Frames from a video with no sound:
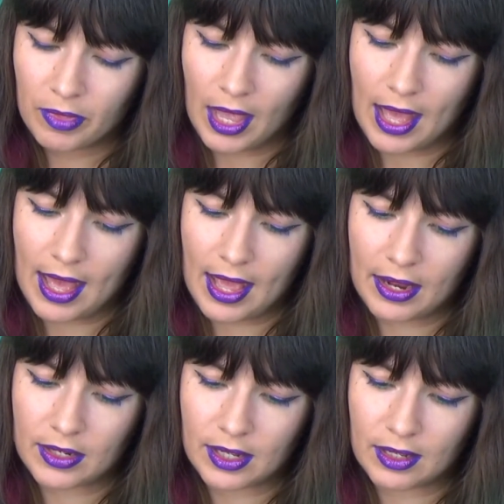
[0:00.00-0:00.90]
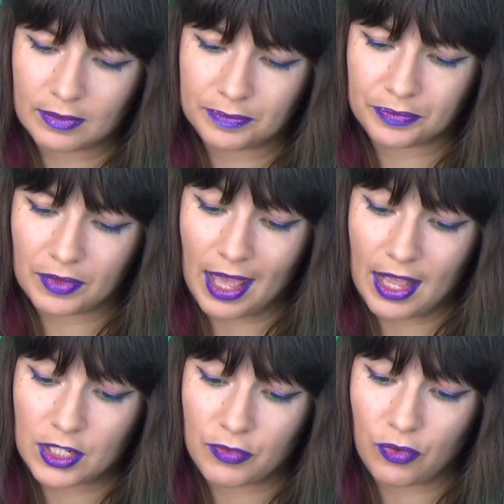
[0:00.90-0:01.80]
And
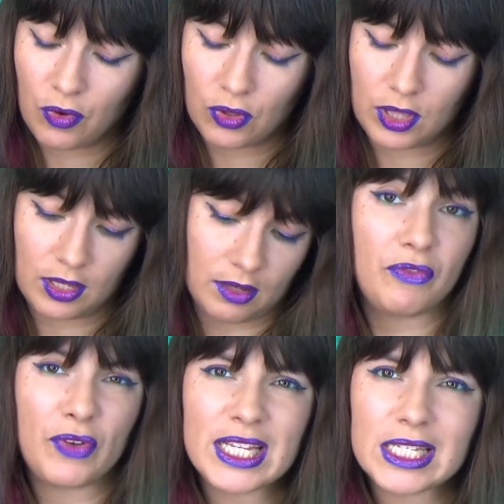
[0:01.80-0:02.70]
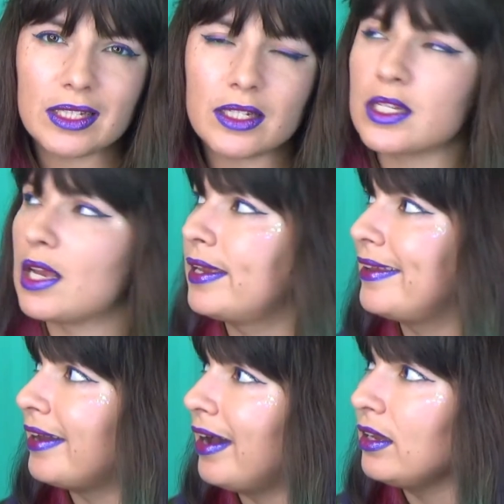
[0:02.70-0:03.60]
as for the face glitters, I
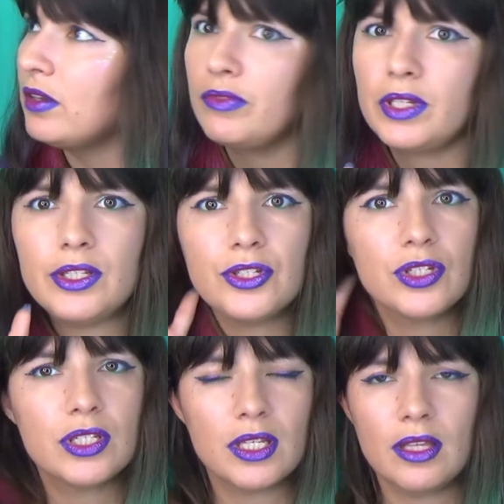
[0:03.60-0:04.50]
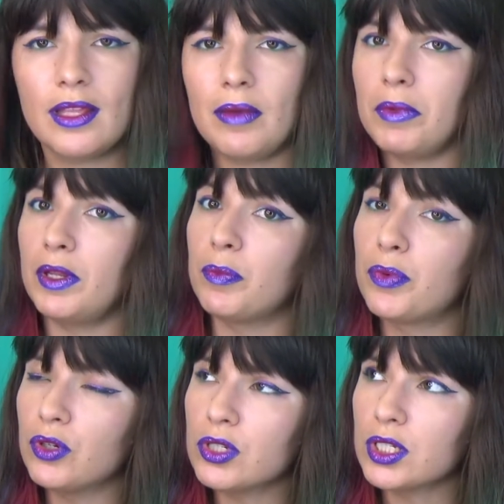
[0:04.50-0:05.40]
kind of need to see them in
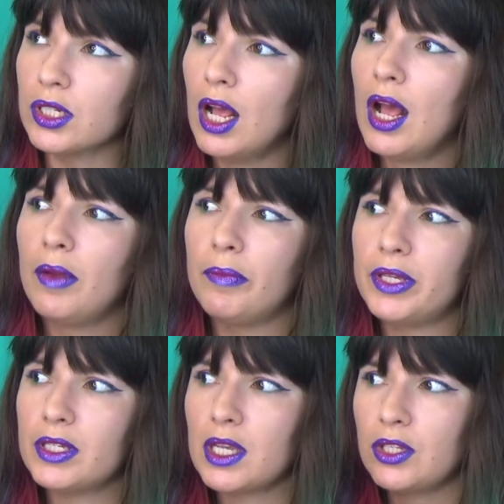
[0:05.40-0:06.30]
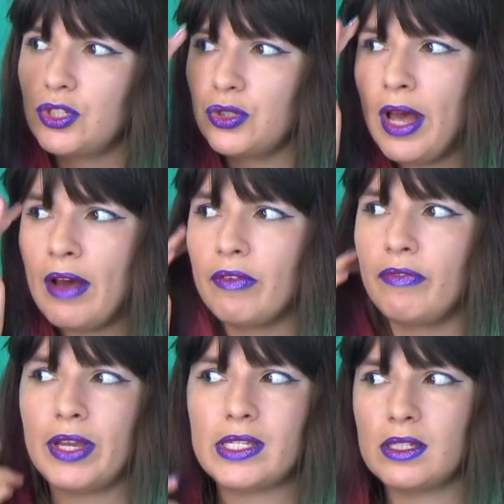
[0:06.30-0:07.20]
person, because I do have a
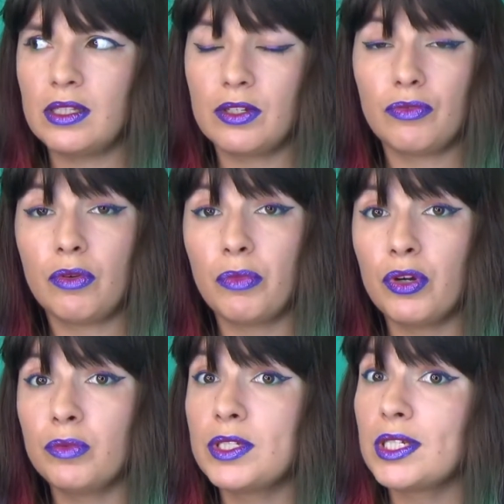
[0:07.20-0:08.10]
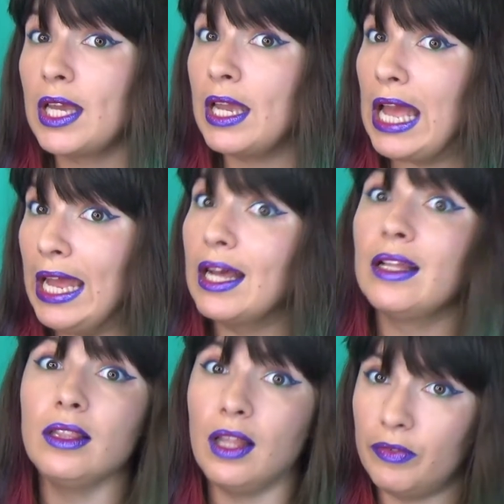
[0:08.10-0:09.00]
face glitter from Urban Decay, and I
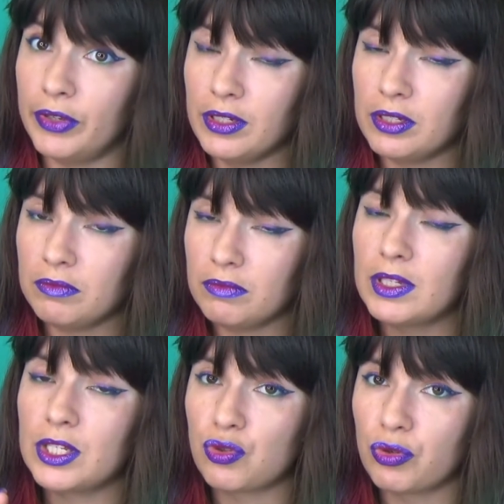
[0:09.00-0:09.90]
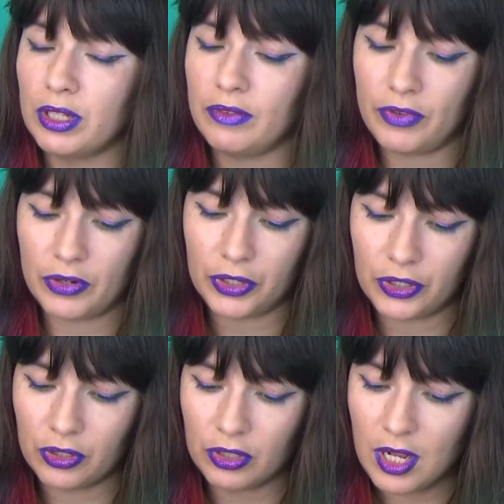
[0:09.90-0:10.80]
love it. It's really very
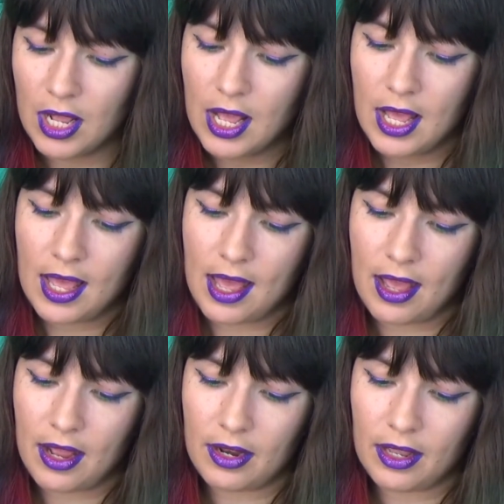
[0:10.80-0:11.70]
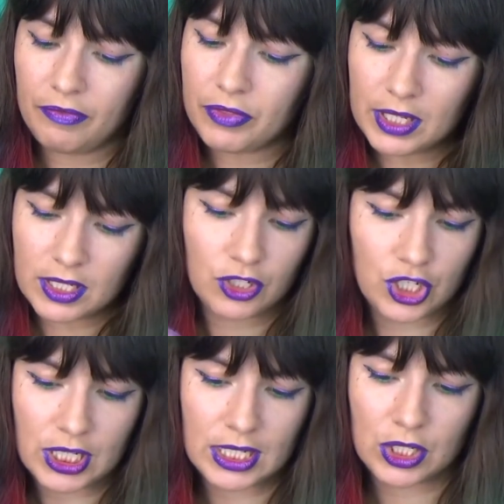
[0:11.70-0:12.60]
good. And if these are
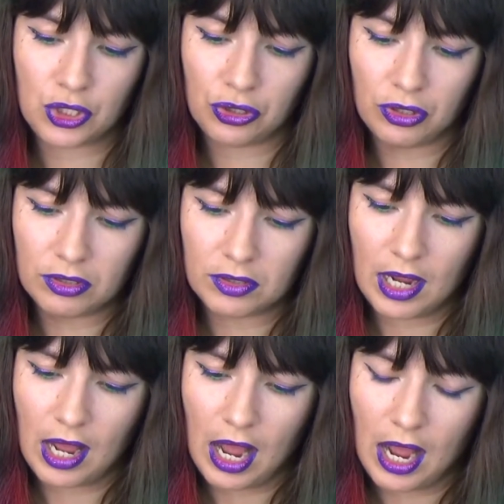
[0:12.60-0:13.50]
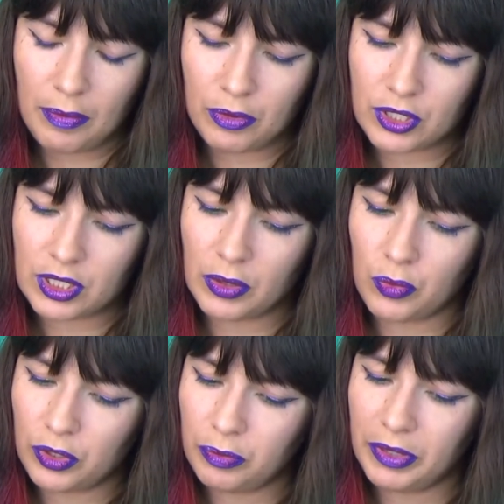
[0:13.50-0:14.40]
just as good, I personally
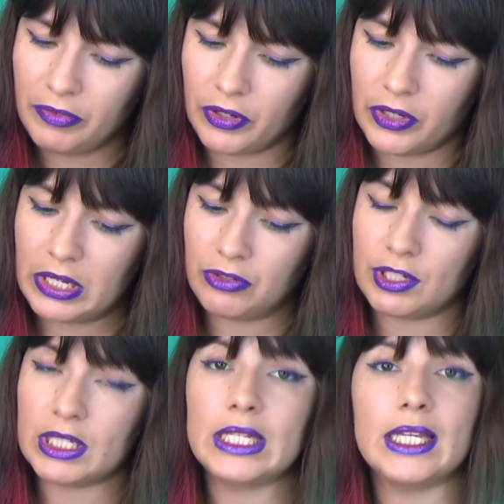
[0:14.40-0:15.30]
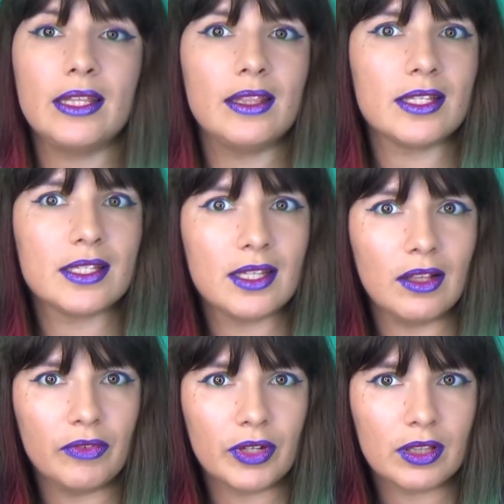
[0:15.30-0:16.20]
would be very interested in the
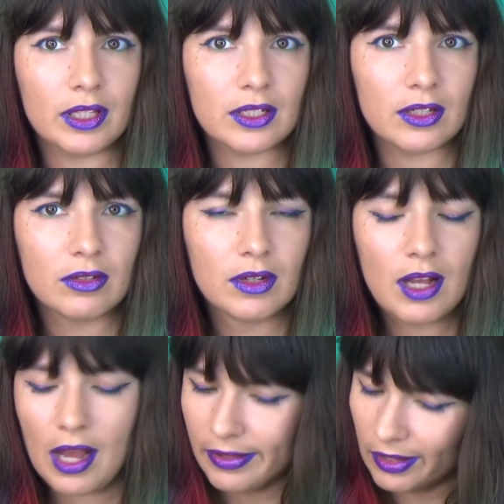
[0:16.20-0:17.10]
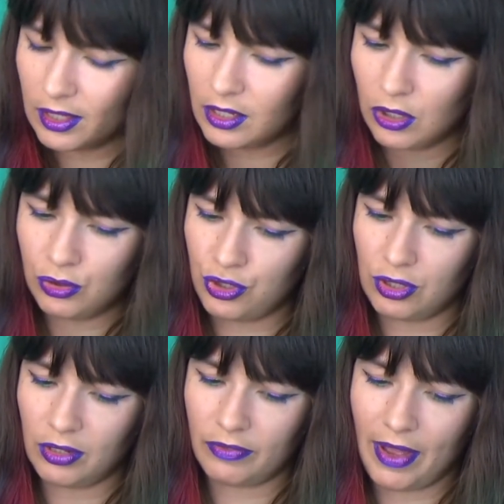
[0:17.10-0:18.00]
silver glitter. I think the gold should
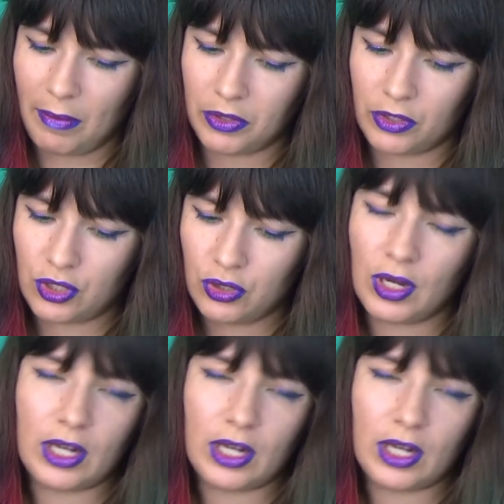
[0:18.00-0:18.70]
look fabulous too, I